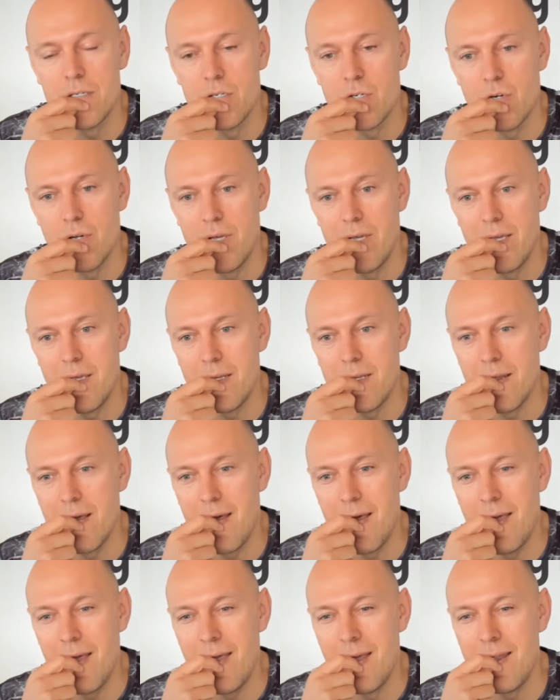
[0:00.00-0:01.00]
trade,
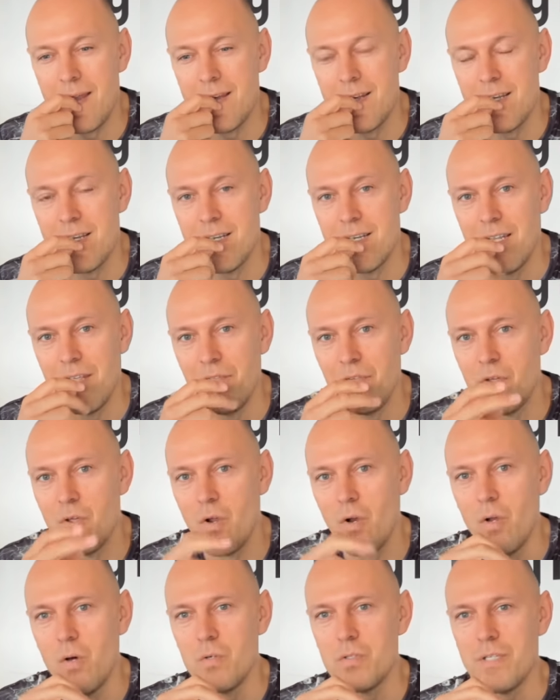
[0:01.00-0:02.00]
and if you
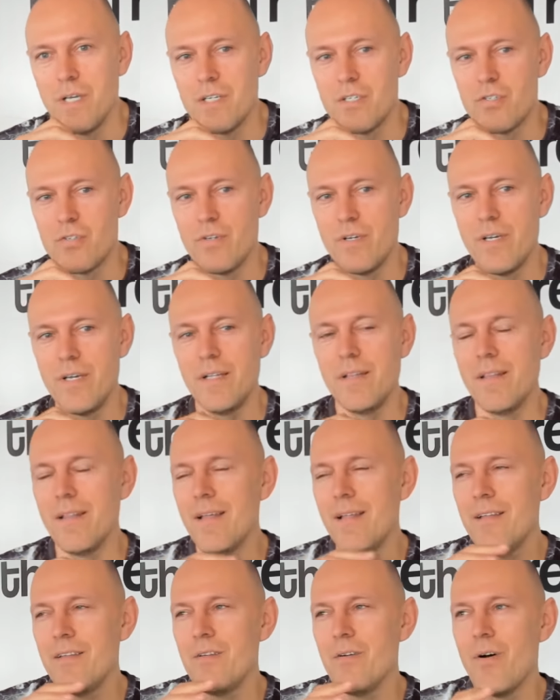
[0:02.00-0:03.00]
close that trade,
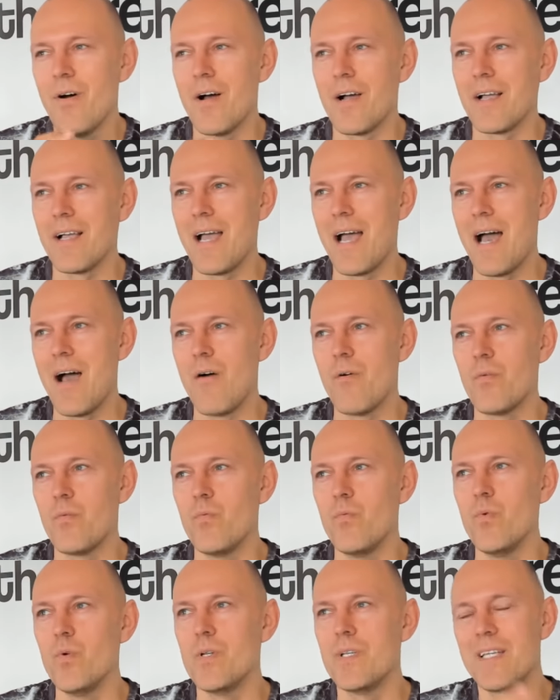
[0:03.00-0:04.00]
then your account
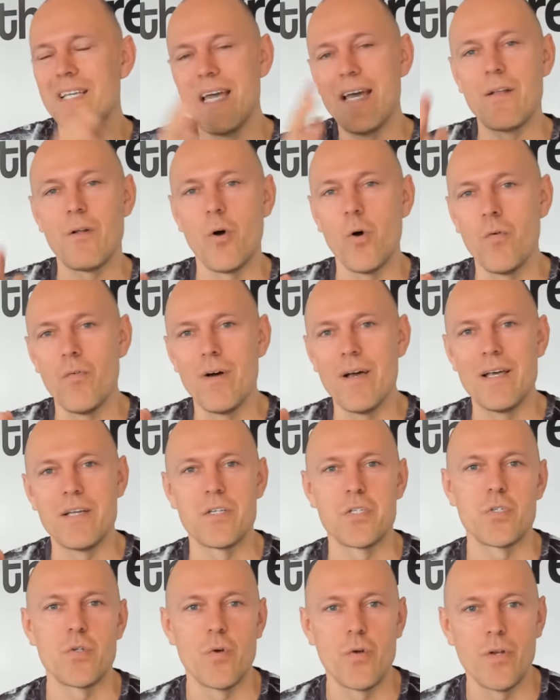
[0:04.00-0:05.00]
would get over a
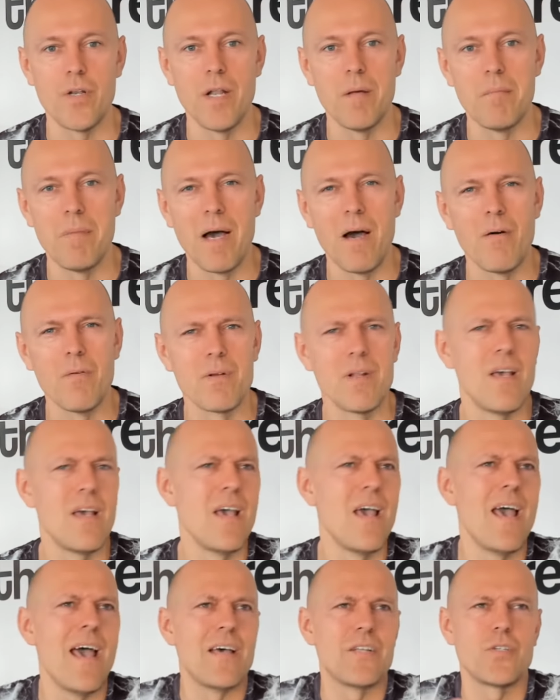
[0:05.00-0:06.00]
certain amount,
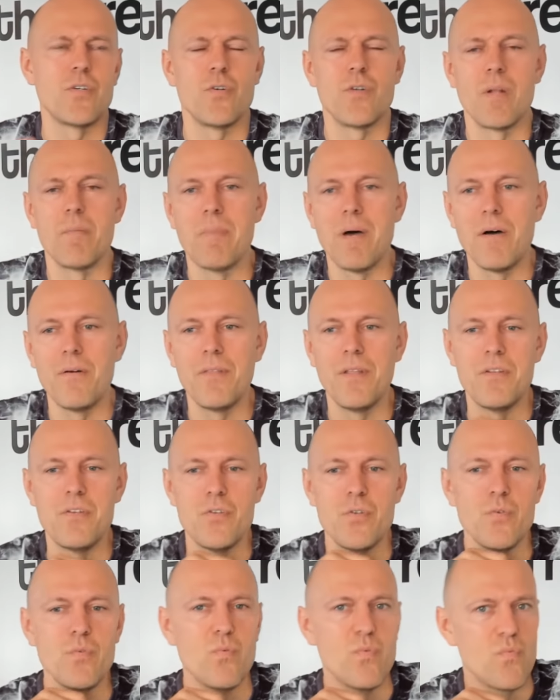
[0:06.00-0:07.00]
a certain amount that
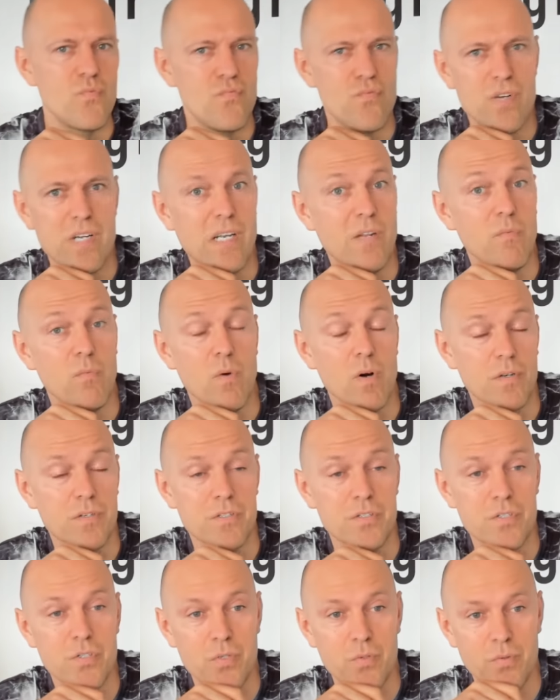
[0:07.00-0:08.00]
you really
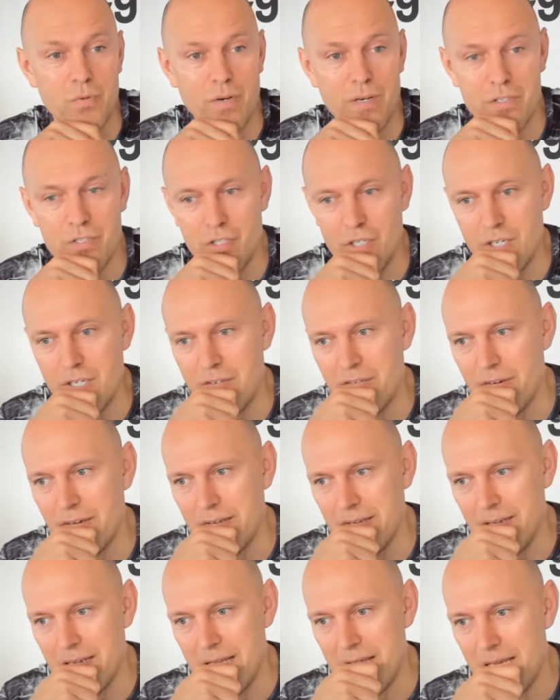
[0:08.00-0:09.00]
wanted to achieve.
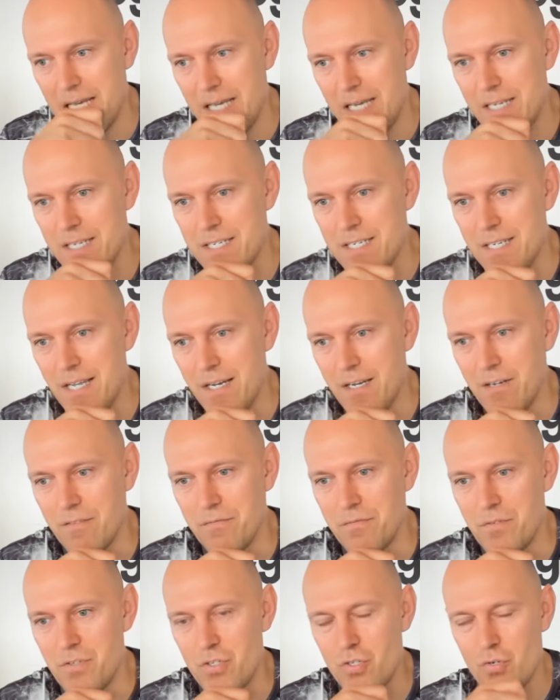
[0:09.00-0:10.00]
And instead
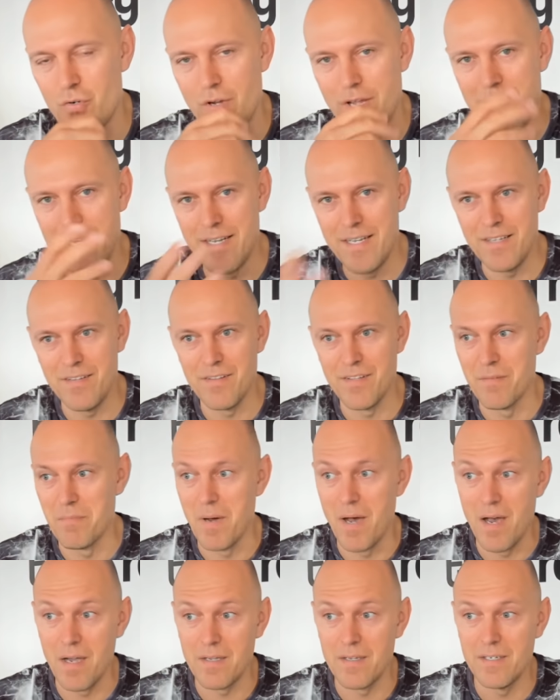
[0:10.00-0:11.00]
of trading the
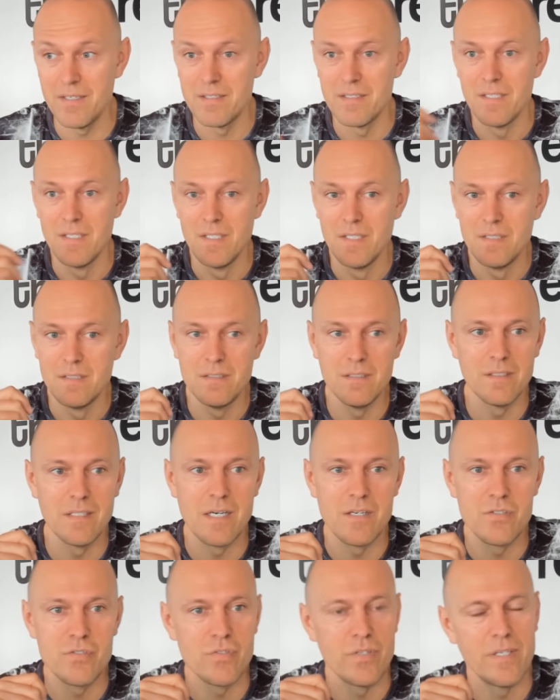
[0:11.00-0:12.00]
market, you're
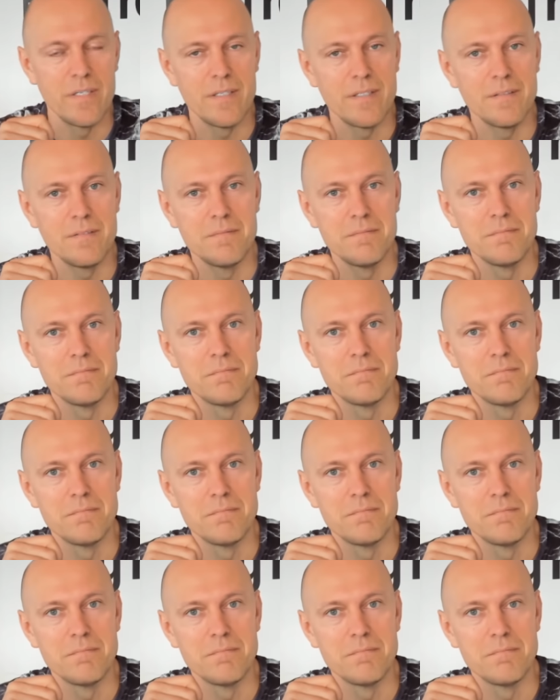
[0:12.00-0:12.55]
now trading